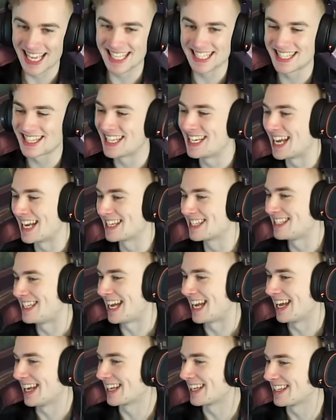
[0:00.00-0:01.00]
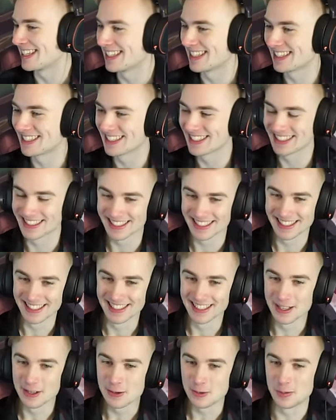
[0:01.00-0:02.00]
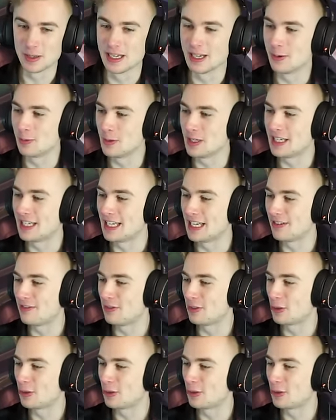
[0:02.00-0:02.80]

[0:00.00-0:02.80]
That's the next deck. We we give